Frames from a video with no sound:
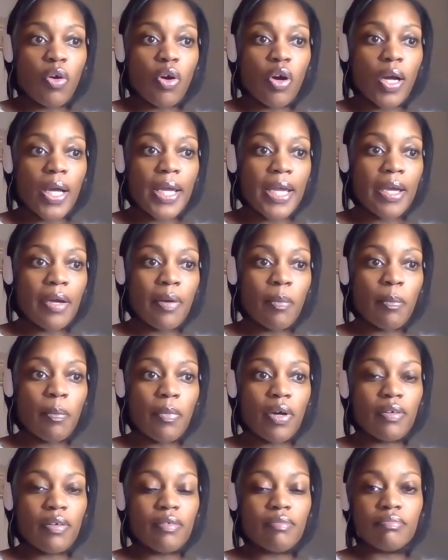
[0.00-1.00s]
and
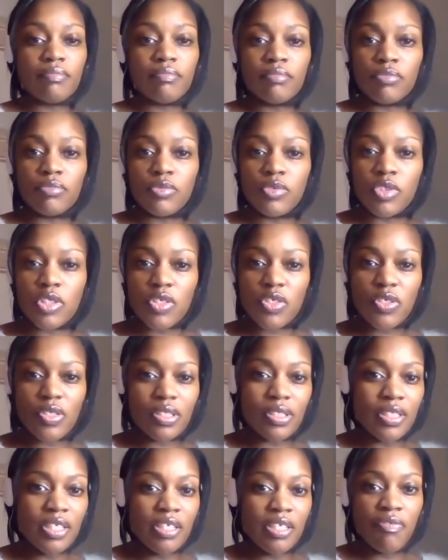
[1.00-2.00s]

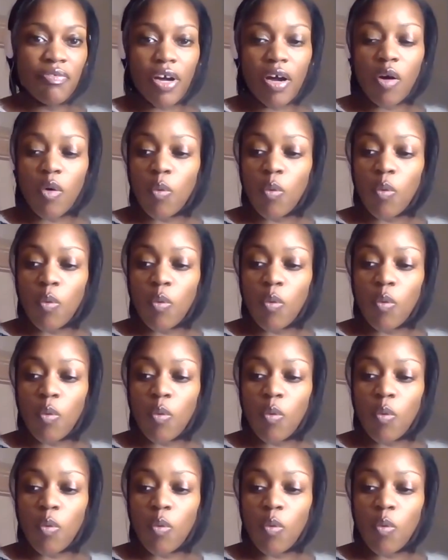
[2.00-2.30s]
just leave